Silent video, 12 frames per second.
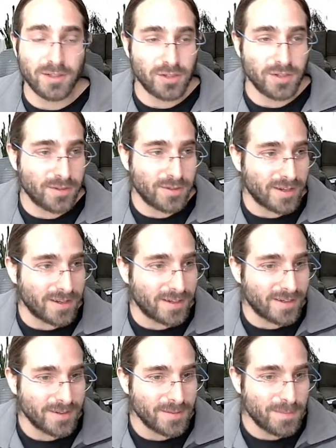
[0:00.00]
mentioned
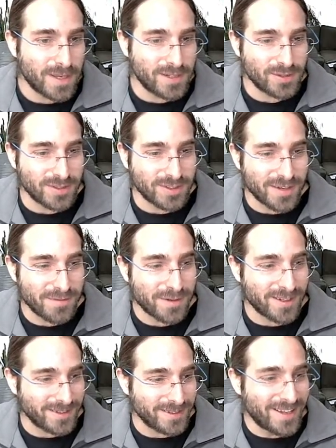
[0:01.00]
PageOn Dev
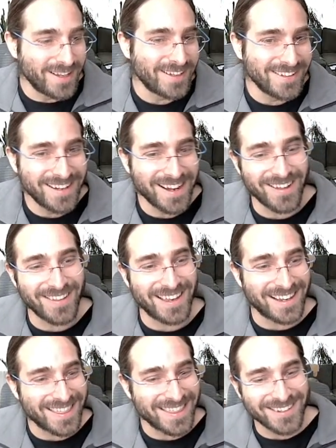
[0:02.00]
Kit. Now that
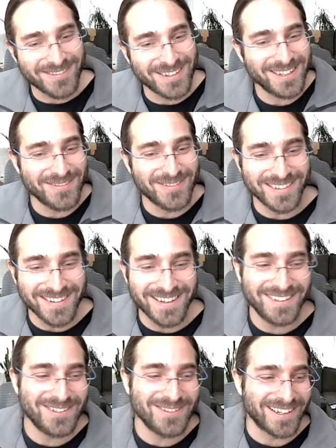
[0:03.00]
I think of it, but
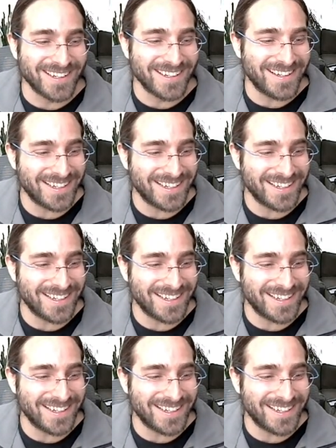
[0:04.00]
too late.